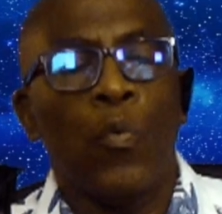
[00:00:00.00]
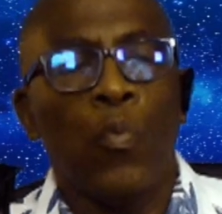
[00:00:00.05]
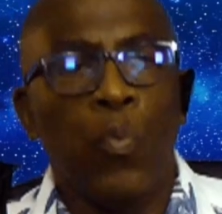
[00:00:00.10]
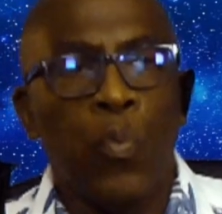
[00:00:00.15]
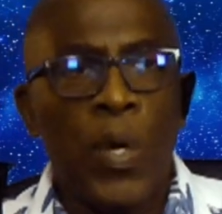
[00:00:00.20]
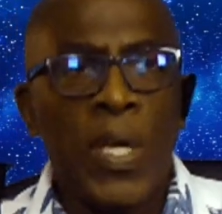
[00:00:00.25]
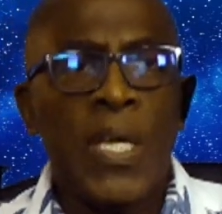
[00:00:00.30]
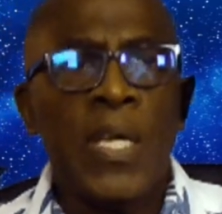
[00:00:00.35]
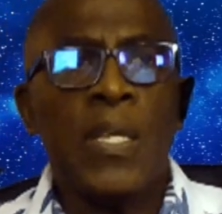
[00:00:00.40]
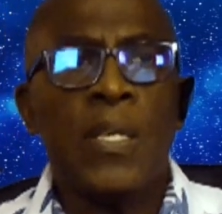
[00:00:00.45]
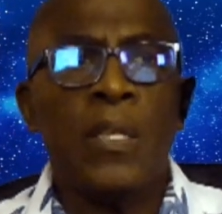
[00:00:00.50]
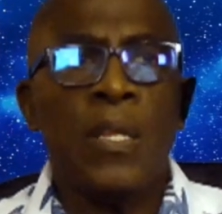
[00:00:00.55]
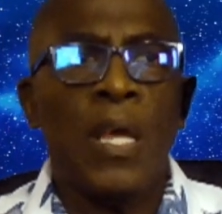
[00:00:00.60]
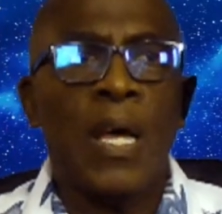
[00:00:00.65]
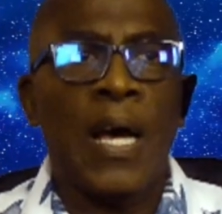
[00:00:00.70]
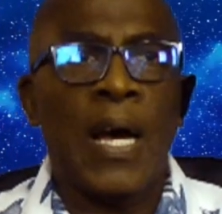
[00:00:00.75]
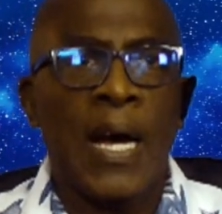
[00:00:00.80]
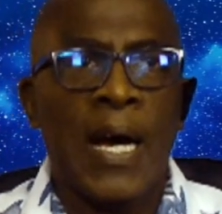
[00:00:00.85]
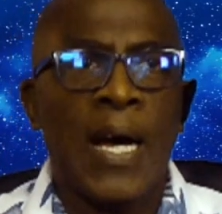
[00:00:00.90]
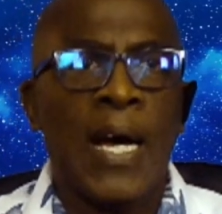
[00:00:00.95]
When
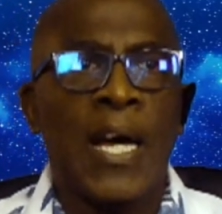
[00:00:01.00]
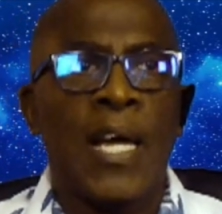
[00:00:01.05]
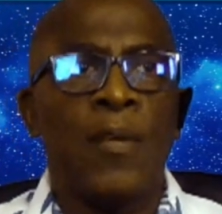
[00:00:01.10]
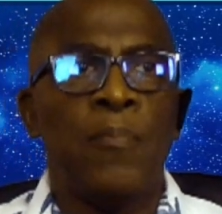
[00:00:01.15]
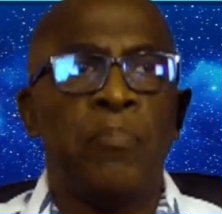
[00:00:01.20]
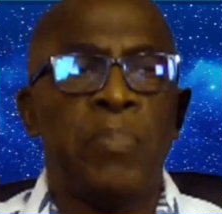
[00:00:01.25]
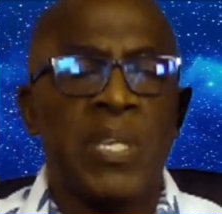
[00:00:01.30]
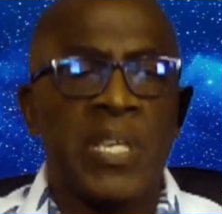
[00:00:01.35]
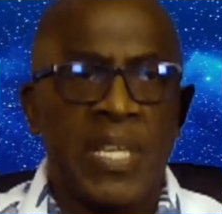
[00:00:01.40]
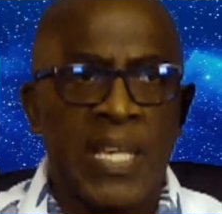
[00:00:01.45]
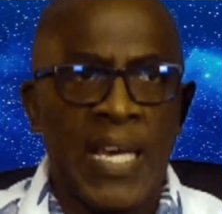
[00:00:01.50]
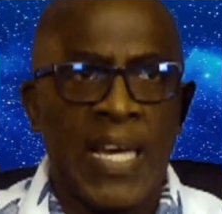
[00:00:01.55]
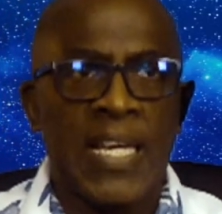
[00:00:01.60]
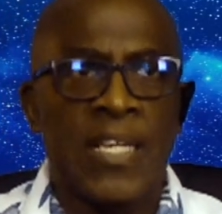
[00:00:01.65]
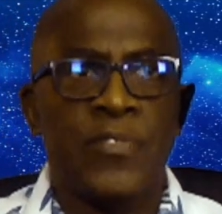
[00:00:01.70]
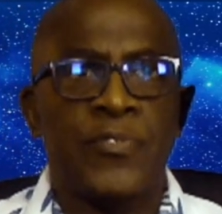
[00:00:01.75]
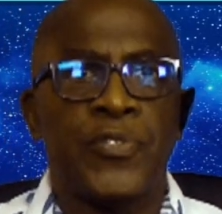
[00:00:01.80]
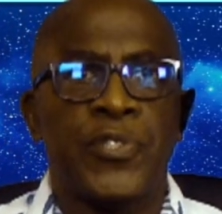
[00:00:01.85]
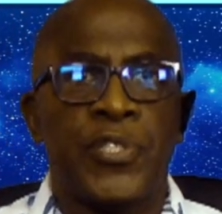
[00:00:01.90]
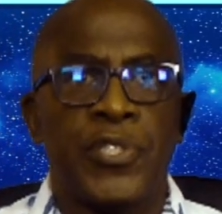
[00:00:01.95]
I
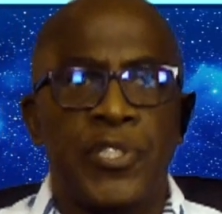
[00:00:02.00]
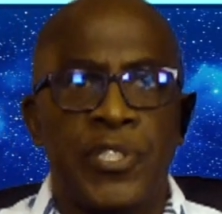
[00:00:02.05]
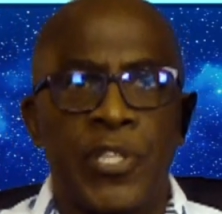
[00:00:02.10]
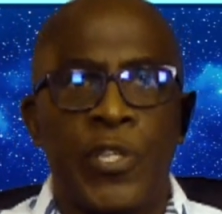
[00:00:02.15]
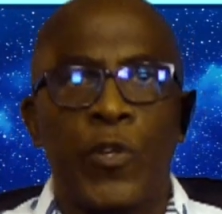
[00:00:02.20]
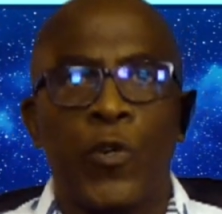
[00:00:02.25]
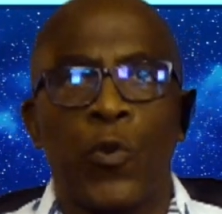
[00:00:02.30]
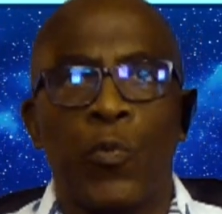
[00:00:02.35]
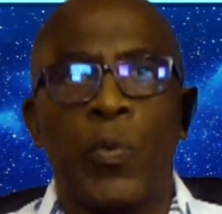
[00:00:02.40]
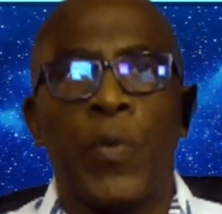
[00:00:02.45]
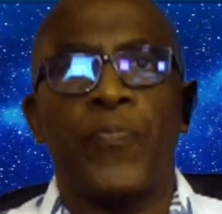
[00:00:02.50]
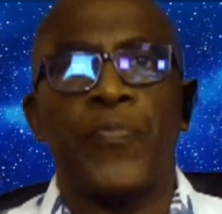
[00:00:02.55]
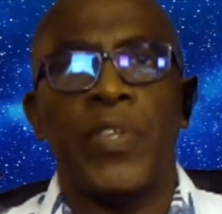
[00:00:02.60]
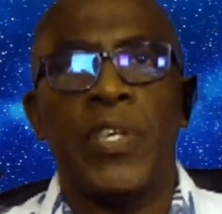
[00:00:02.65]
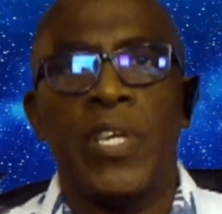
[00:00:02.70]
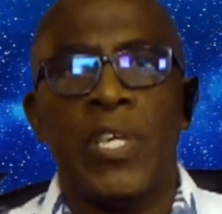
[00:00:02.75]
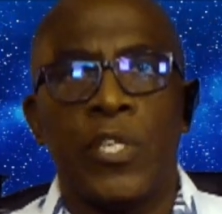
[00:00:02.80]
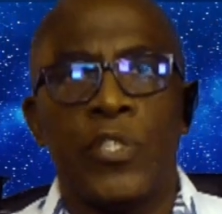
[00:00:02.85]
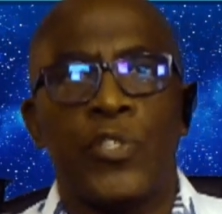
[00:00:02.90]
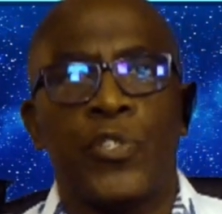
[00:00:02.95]
began to deal with
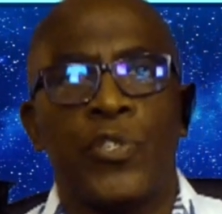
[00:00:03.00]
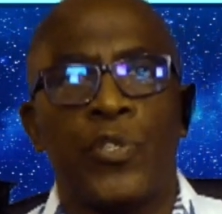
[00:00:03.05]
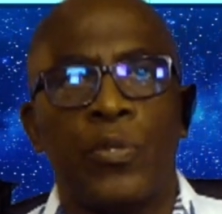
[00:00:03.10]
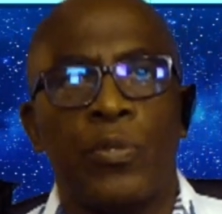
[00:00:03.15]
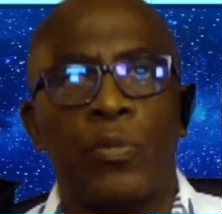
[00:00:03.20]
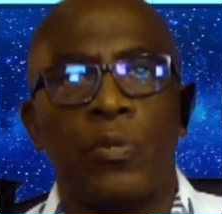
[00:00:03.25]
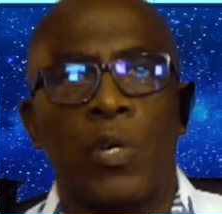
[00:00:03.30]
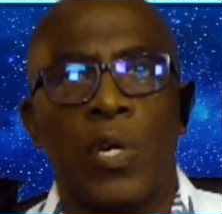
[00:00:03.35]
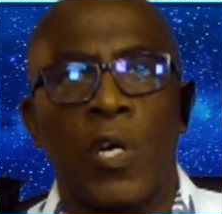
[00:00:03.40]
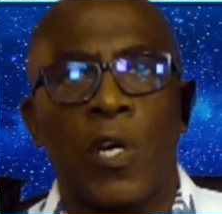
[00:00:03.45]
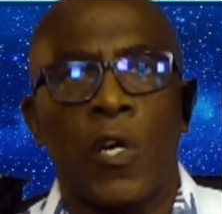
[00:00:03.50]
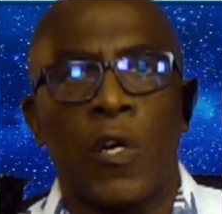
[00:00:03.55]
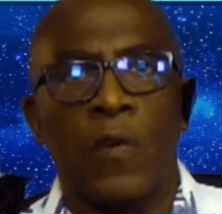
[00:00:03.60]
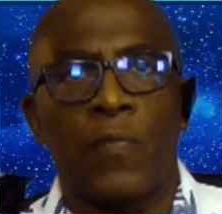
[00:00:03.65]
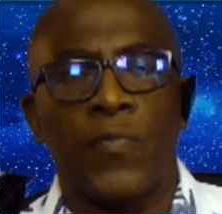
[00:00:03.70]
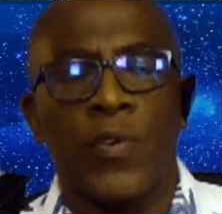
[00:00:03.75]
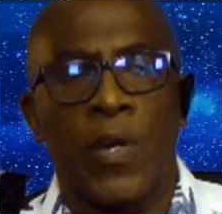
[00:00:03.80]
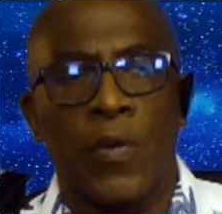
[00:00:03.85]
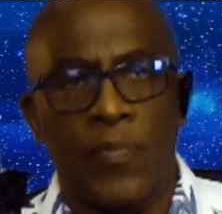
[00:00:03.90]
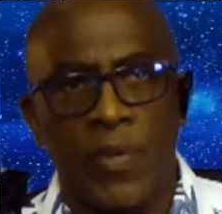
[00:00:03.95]
the issue
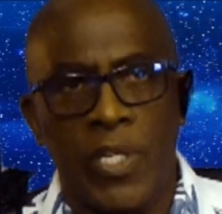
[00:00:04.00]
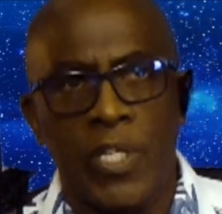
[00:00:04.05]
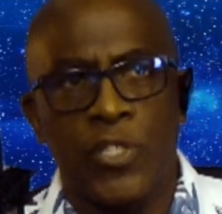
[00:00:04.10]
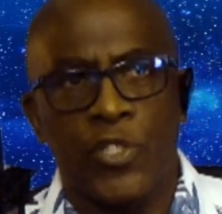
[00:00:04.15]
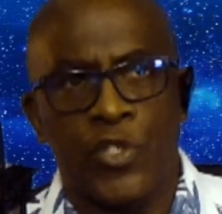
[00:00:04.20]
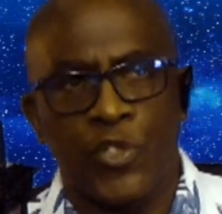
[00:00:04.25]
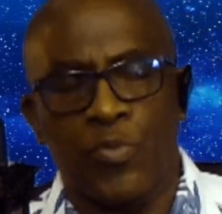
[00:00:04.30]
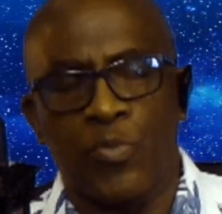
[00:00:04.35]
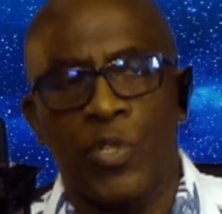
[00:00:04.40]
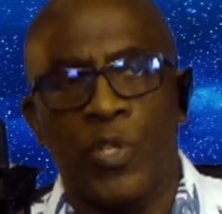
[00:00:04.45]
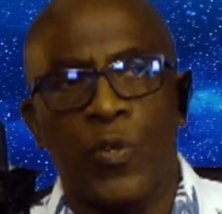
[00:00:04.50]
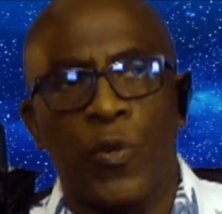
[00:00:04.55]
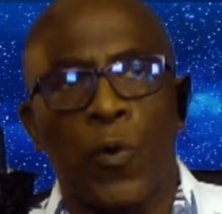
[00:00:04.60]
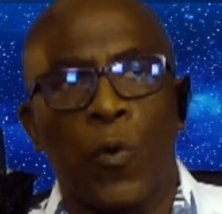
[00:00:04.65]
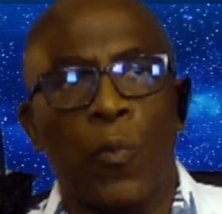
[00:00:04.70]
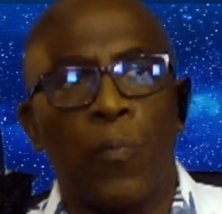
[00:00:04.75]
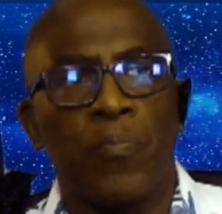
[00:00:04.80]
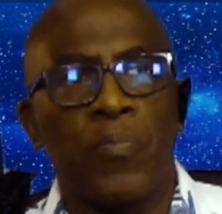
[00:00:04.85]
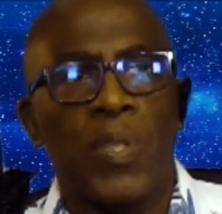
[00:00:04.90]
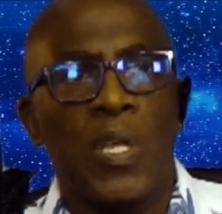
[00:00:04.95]
of
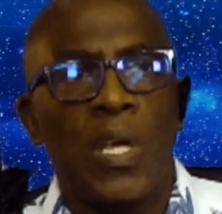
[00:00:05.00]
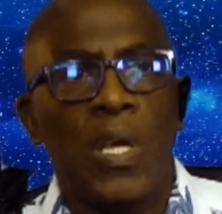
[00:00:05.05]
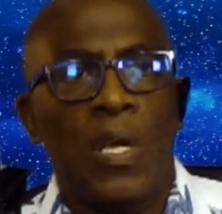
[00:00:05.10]
Israel